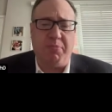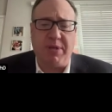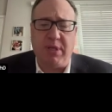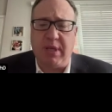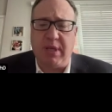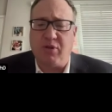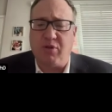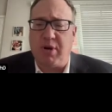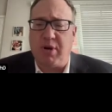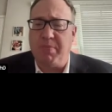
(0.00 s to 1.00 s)
President-elect
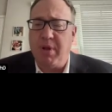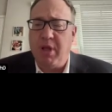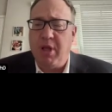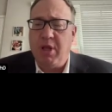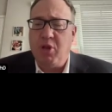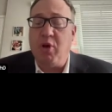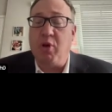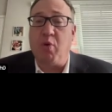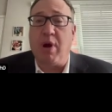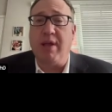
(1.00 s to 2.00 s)
Trump. You
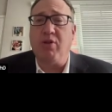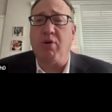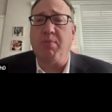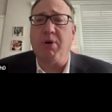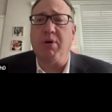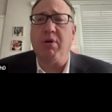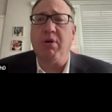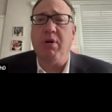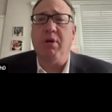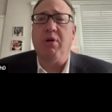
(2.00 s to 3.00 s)
had Ron Dermer,
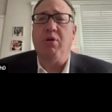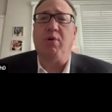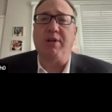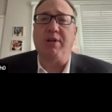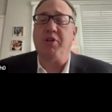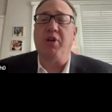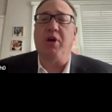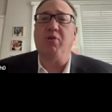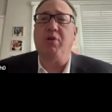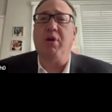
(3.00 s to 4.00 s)
who I should
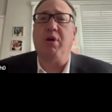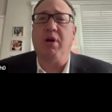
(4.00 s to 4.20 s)
note